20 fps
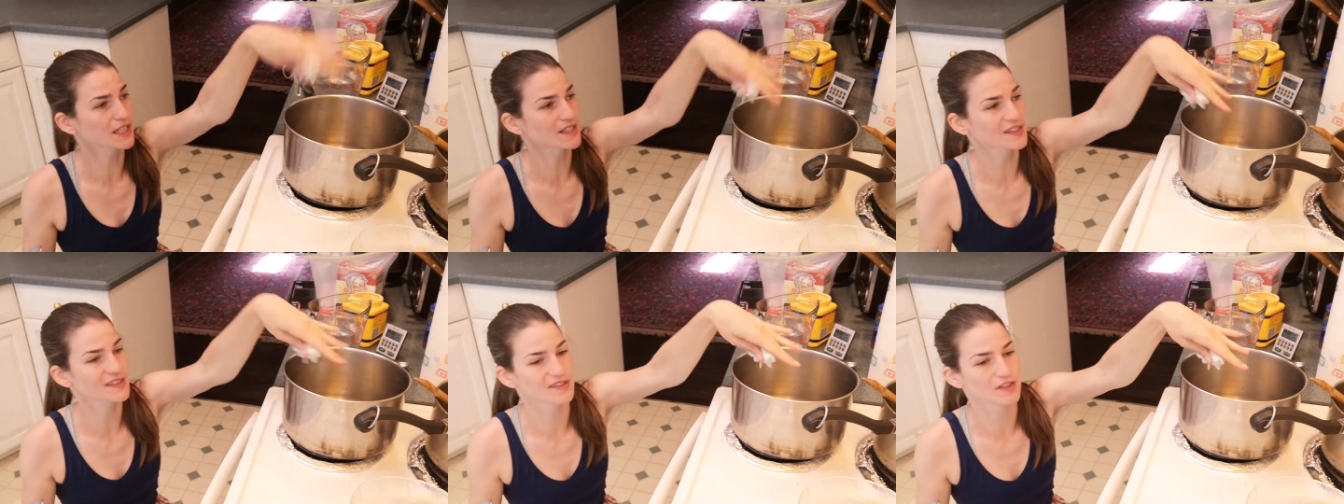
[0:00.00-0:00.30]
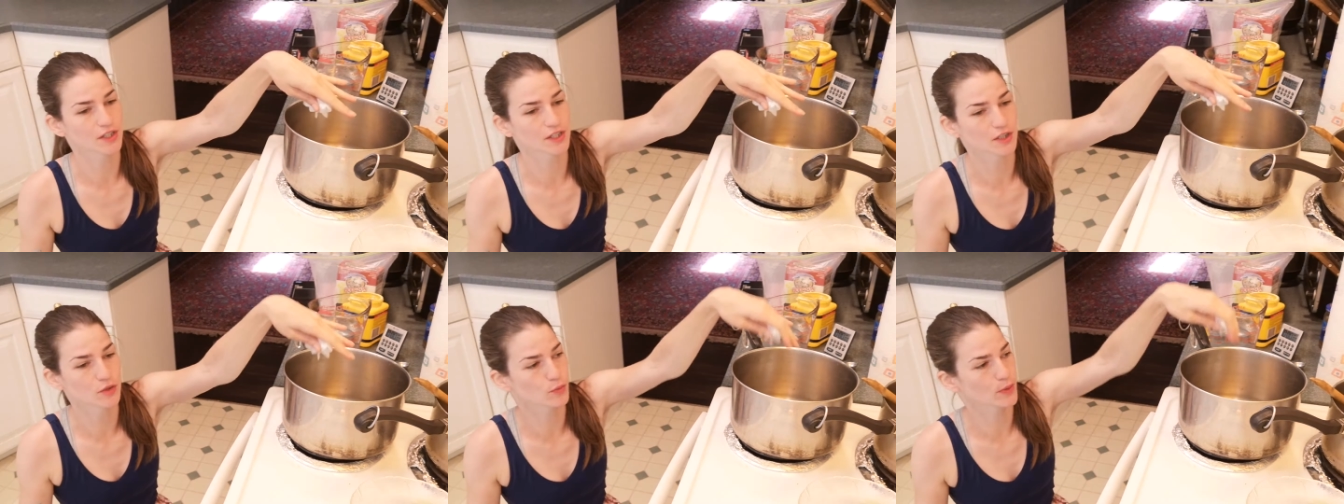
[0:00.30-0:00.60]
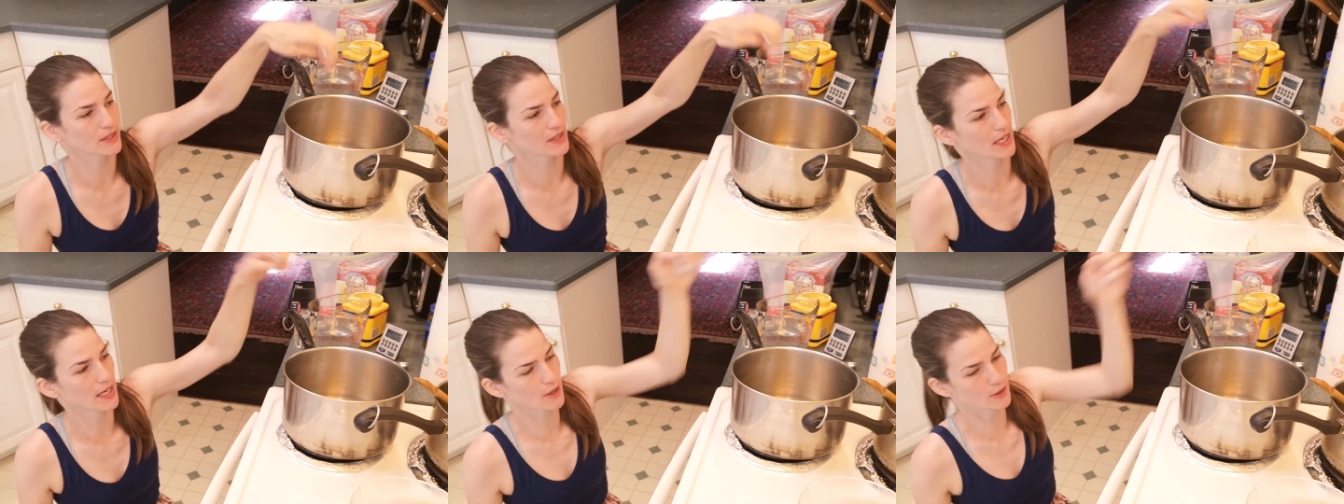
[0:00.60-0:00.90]
get started
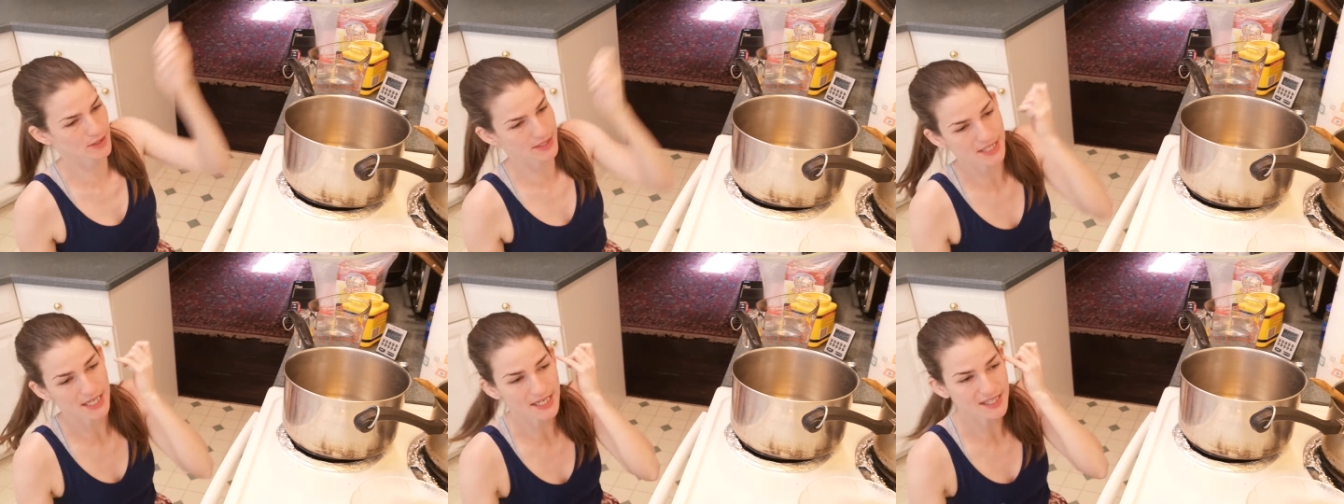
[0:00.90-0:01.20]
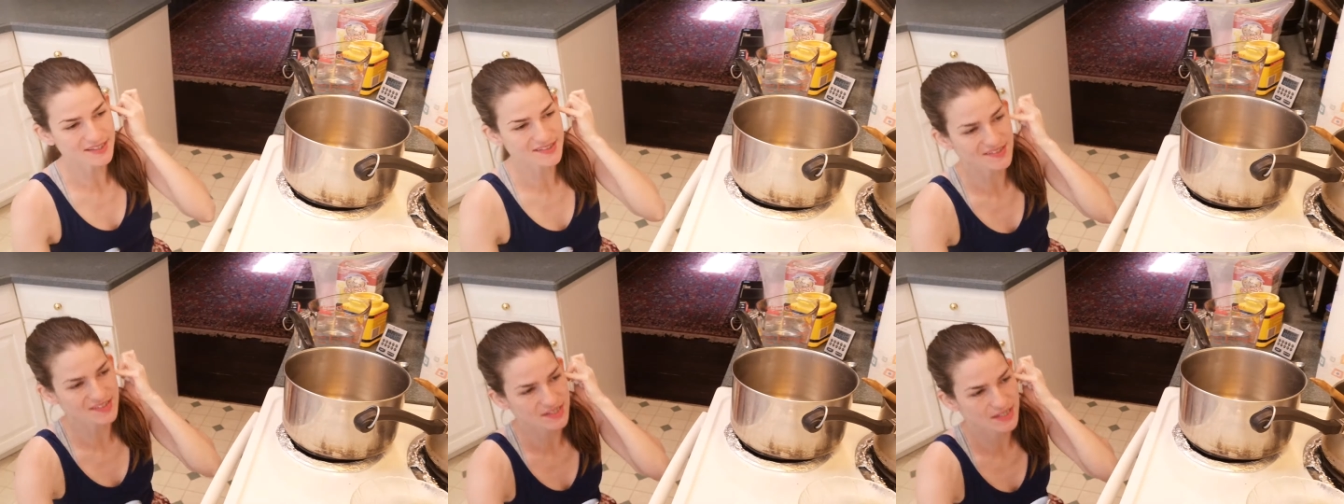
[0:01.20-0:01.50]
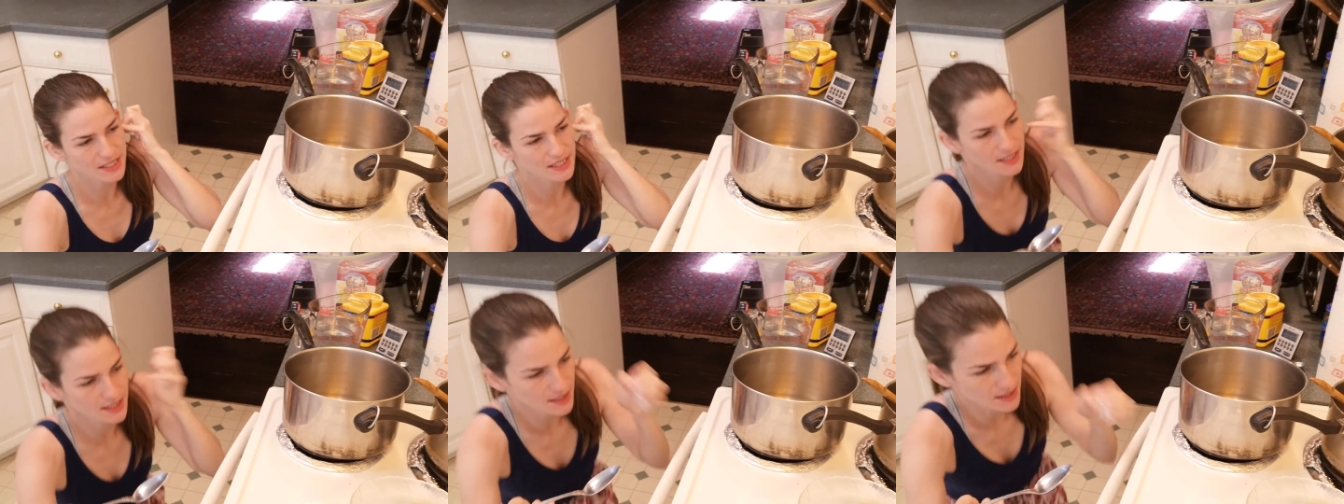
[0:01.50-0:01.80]
with our next
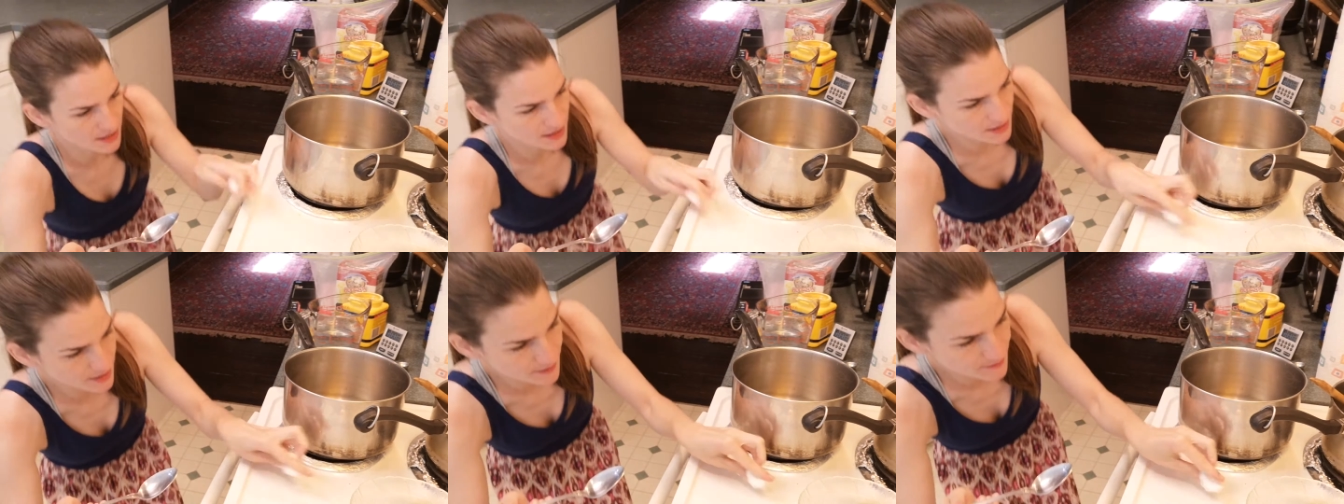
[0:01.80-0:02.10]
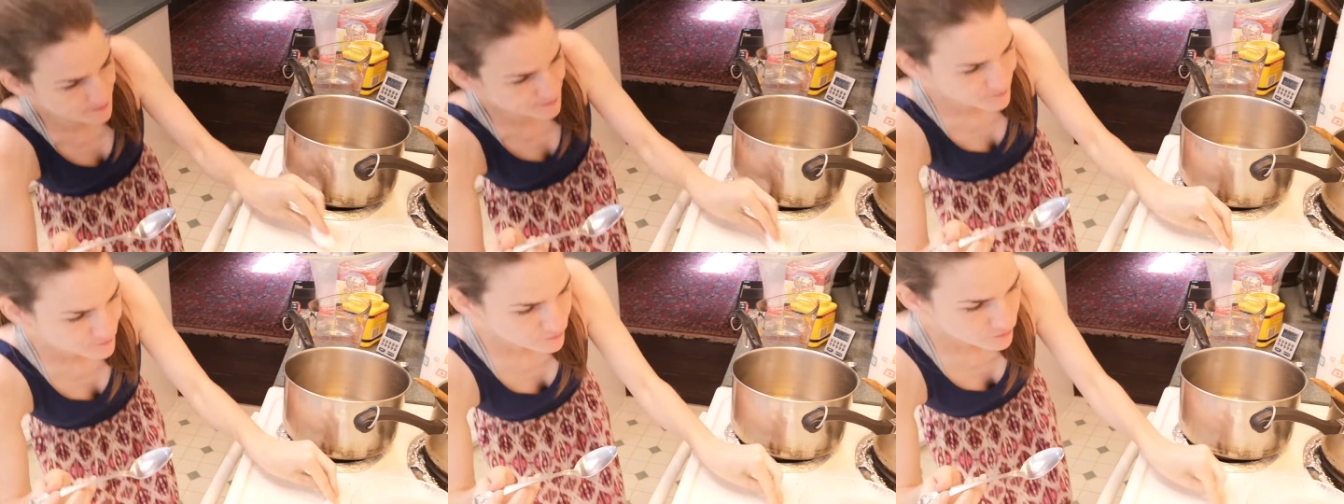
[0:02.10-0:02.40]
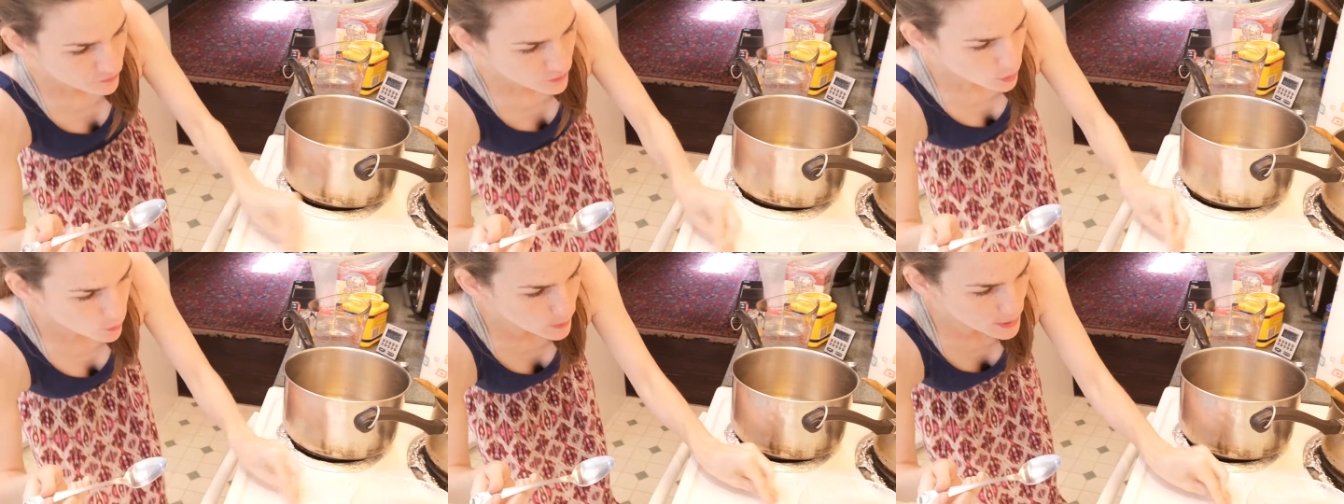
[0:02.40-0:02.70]
thing,
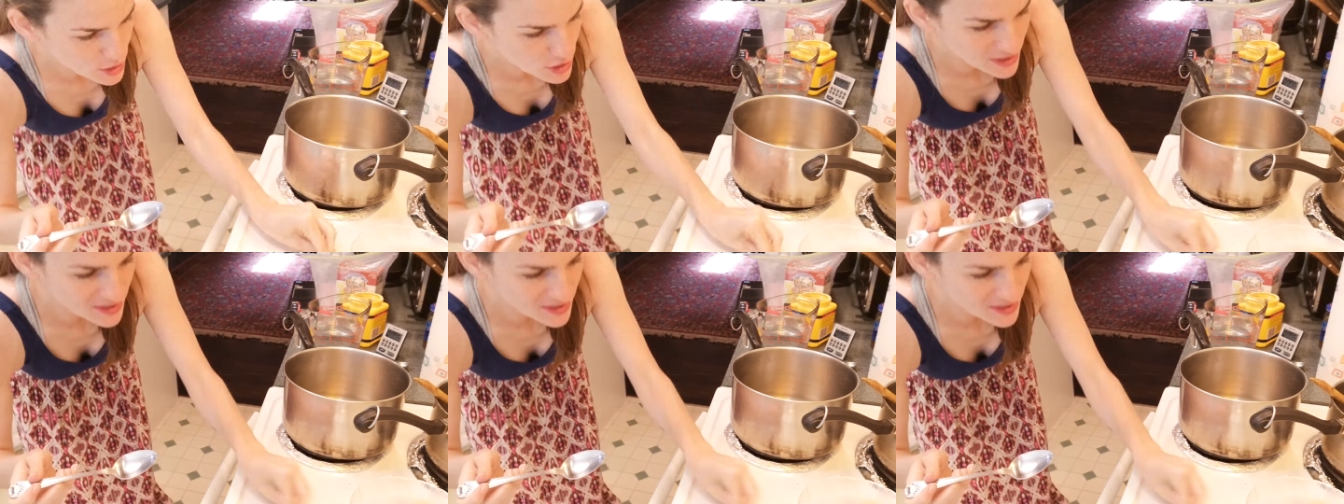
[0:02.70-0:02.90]
which